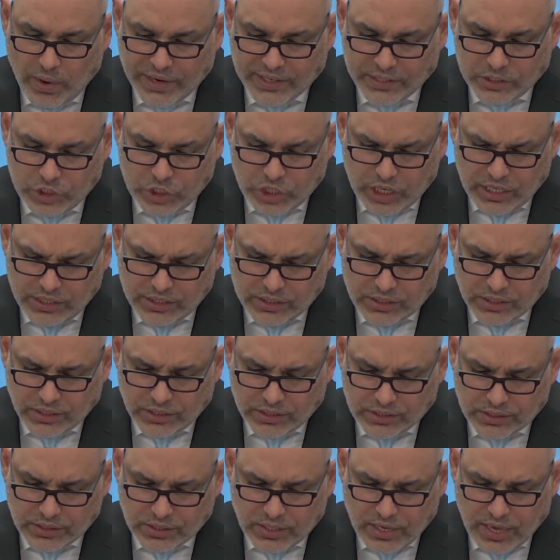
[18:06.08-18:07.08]
When
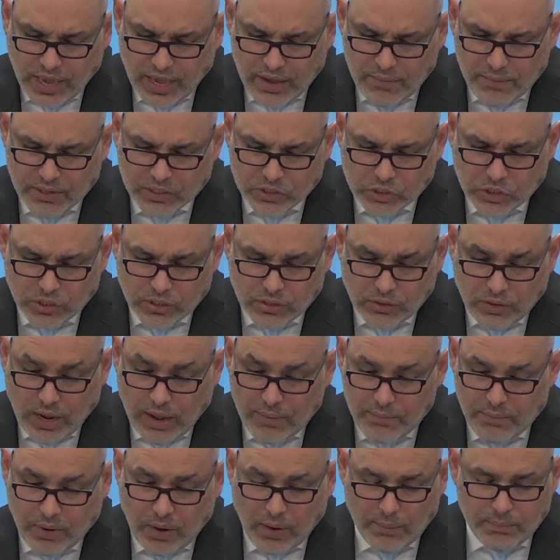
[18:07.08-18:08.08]
Jesus came into
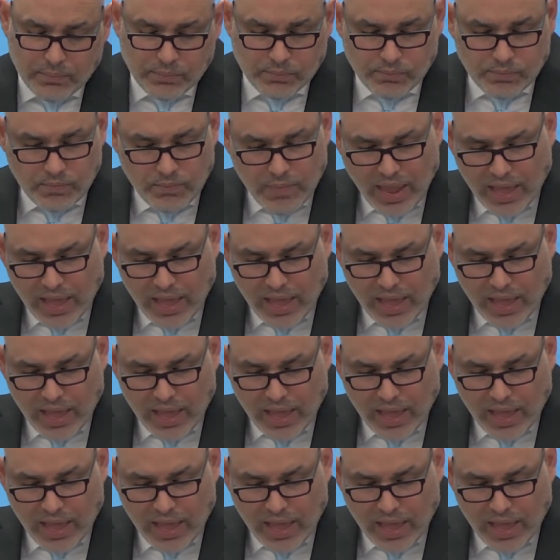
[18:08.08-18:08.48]
the, um, um,